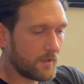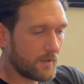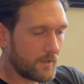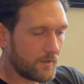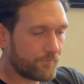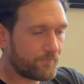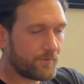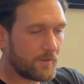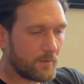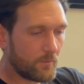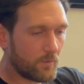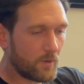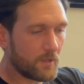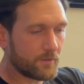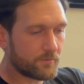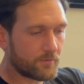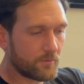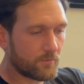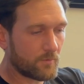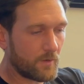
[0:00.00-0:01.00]
If they
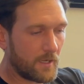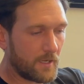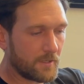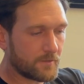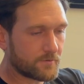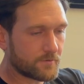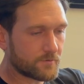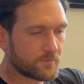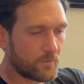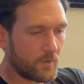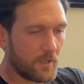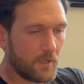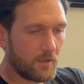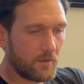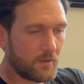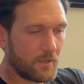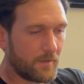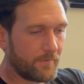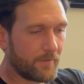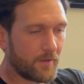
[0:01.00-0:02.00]
want to ride
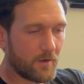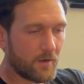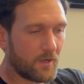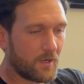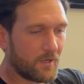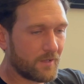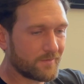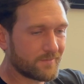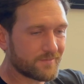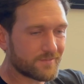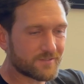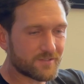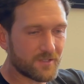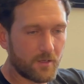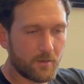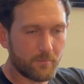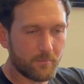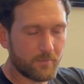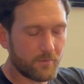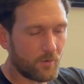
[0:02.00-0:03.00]
swell and they're on
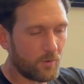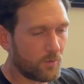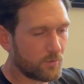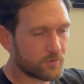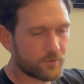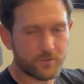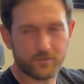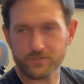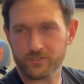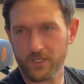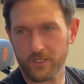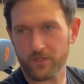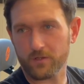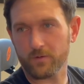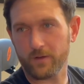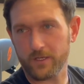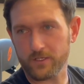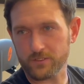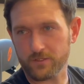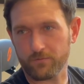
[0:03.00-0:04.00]
some older
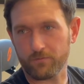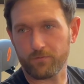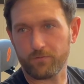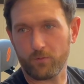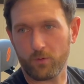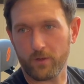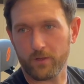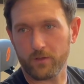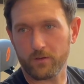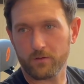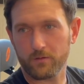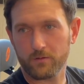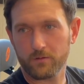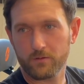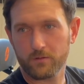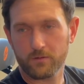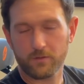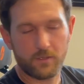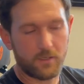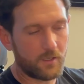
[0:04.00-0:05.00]
generation foil,
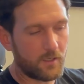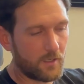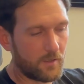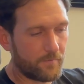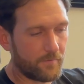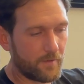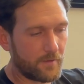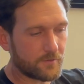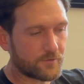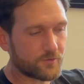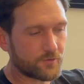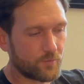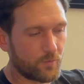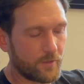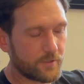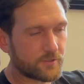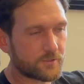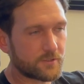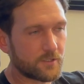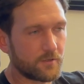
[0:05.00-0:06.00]
and they
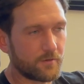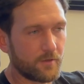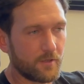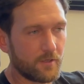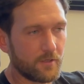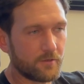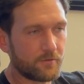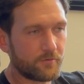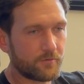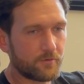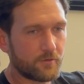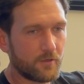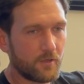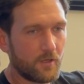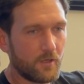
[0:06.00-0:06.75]
switch to this,